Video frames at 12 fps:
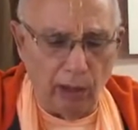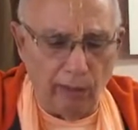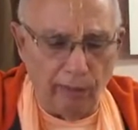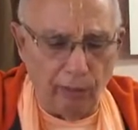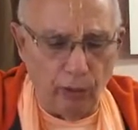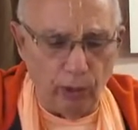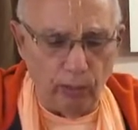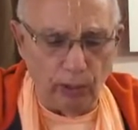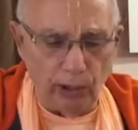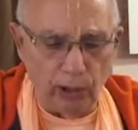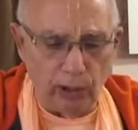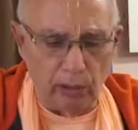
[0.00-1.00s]
forms
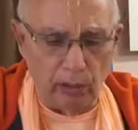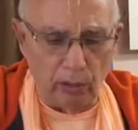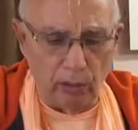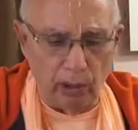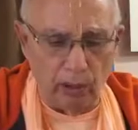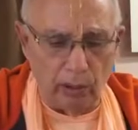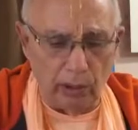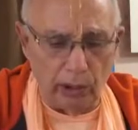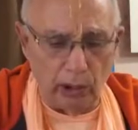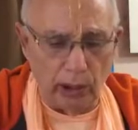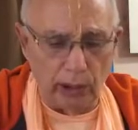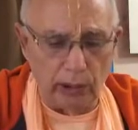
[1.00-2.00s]
of the Lord, all the
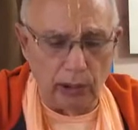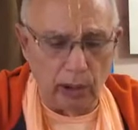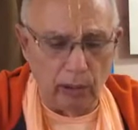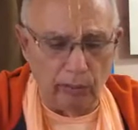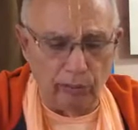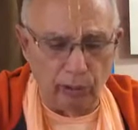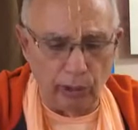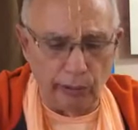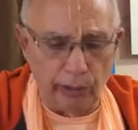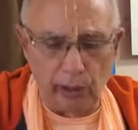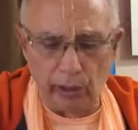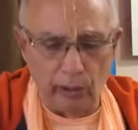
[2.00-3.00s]
transcendental forms
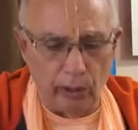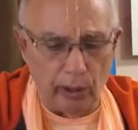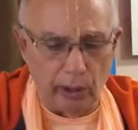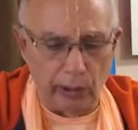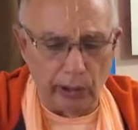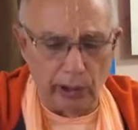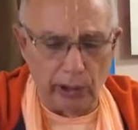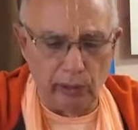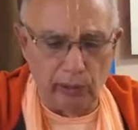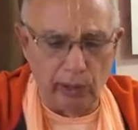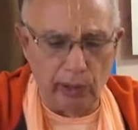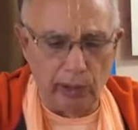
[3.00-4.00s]
of the Lord are
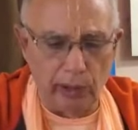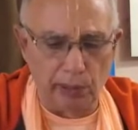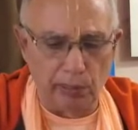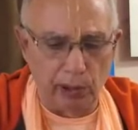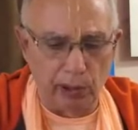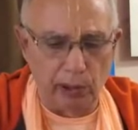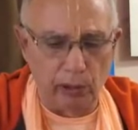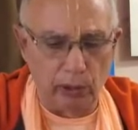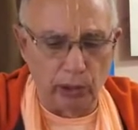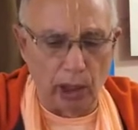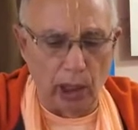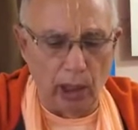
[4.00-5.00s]
situated in the spiritual
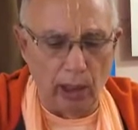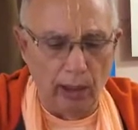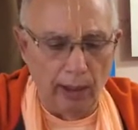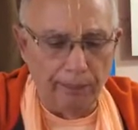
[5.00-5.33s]
sky.